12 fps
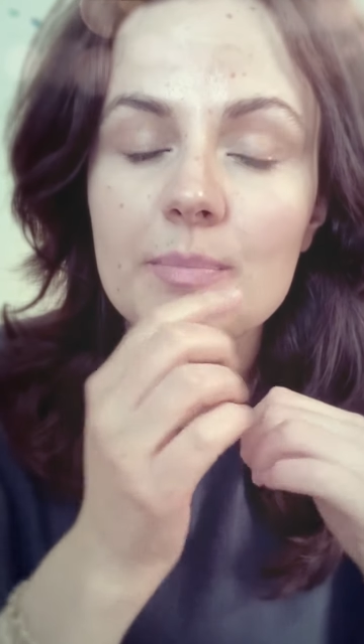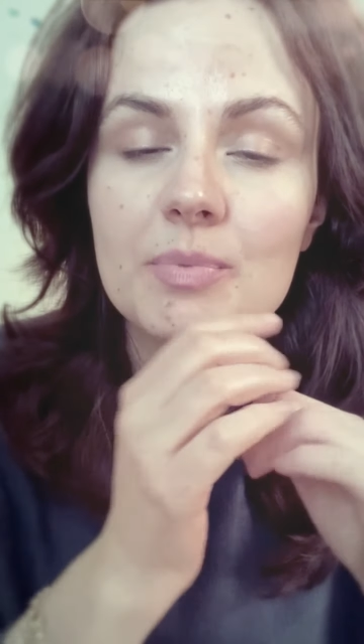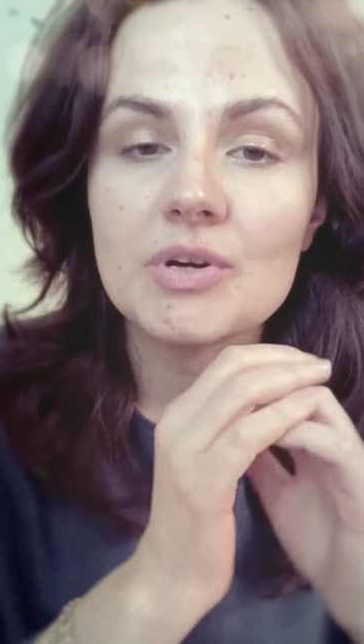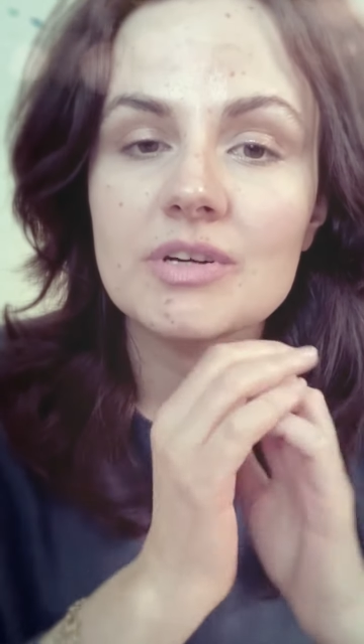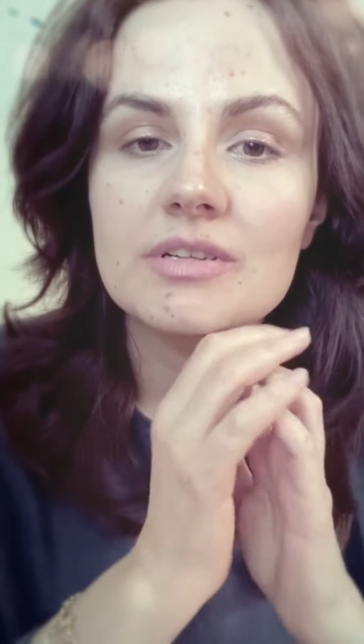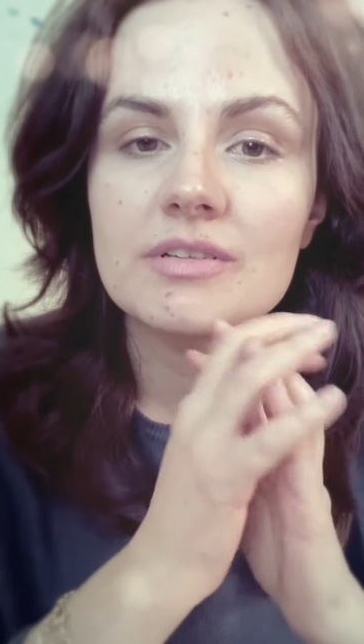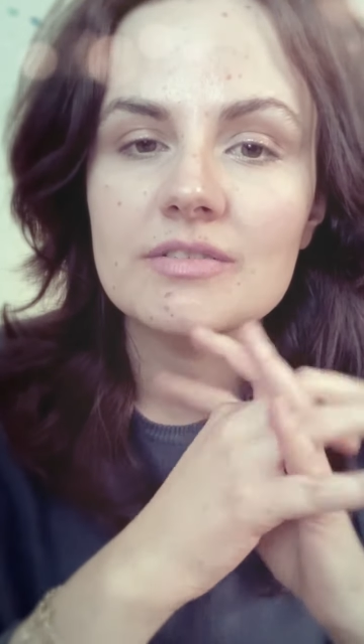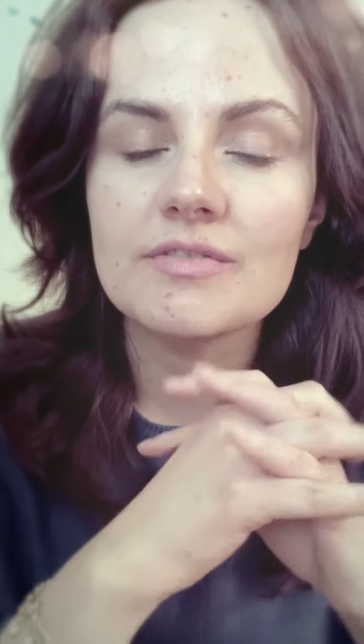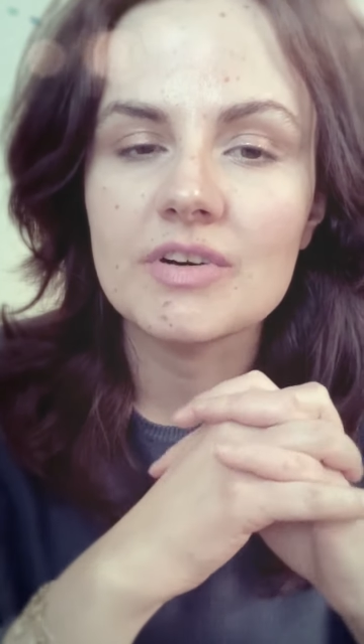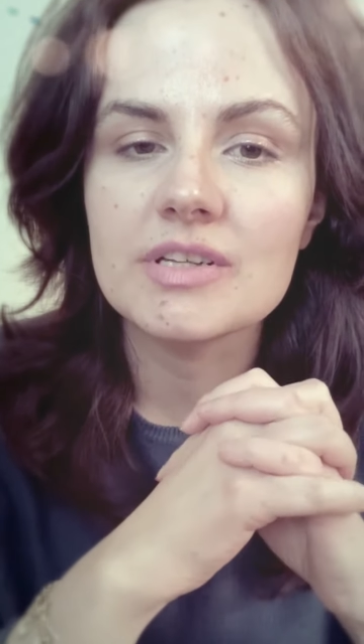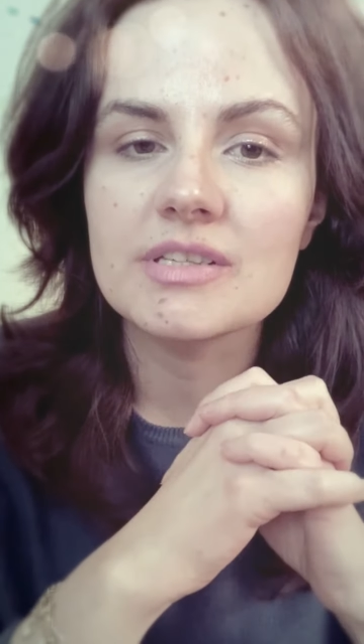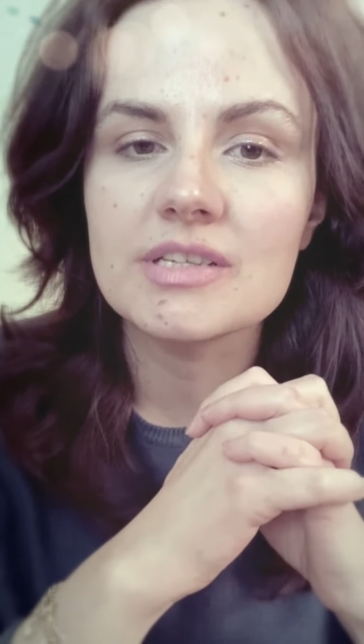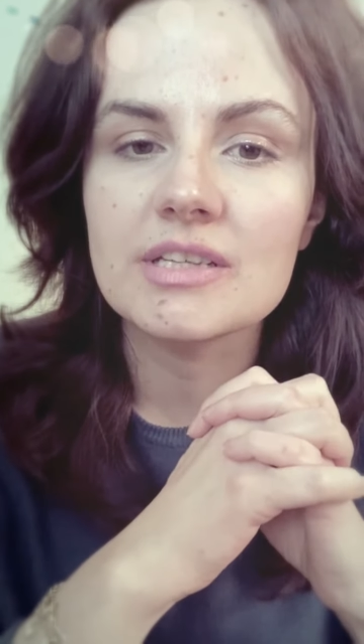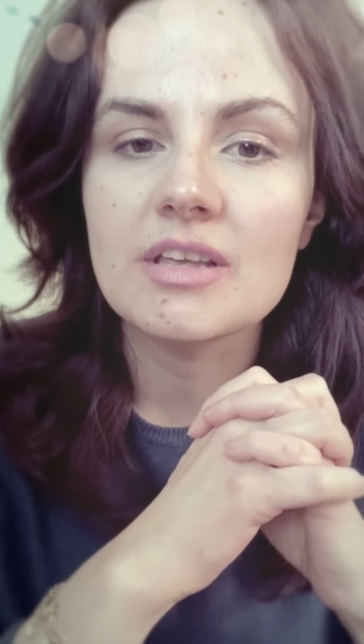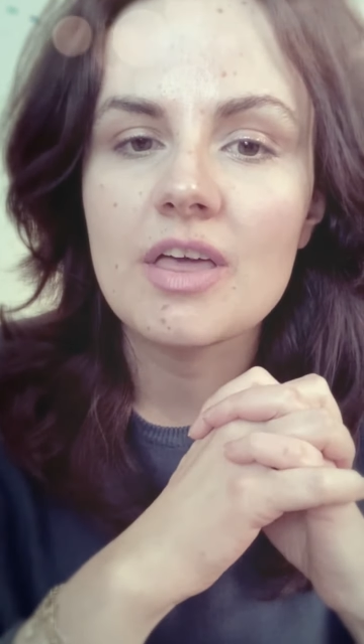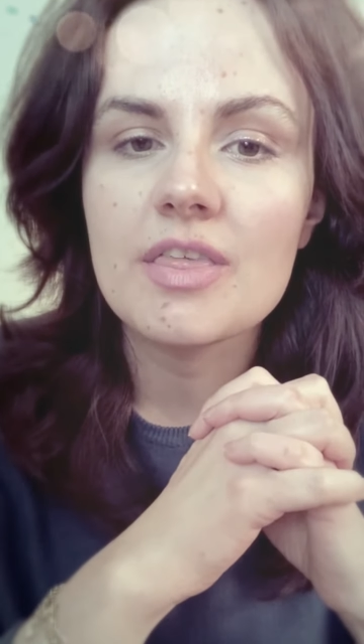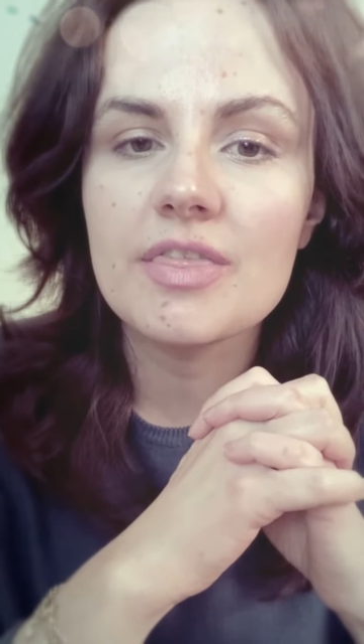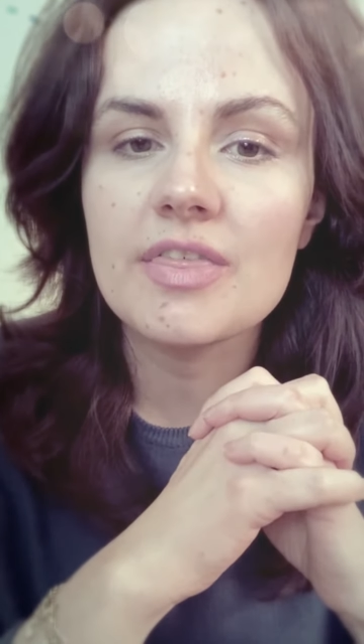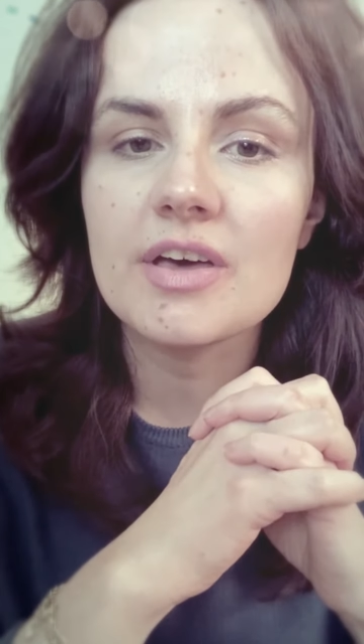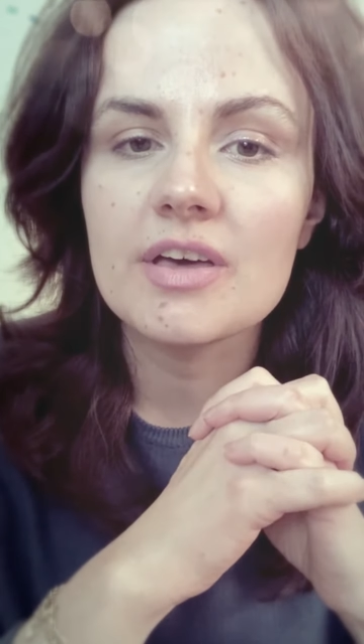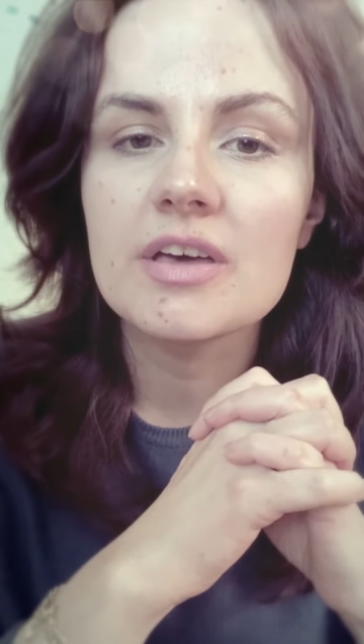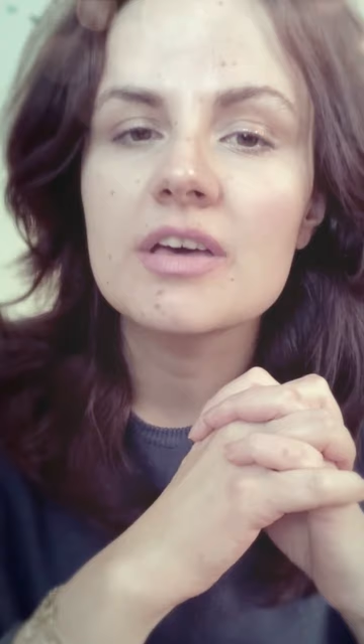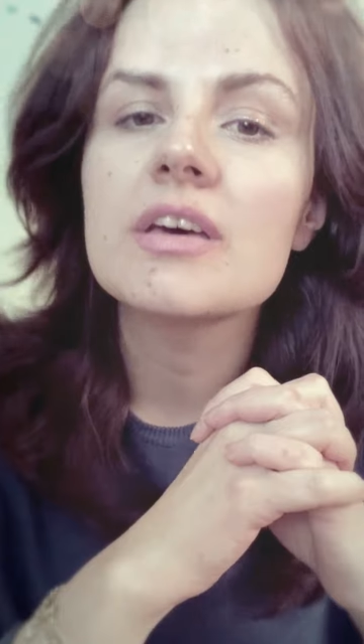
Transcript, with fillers: upper front teeth, the.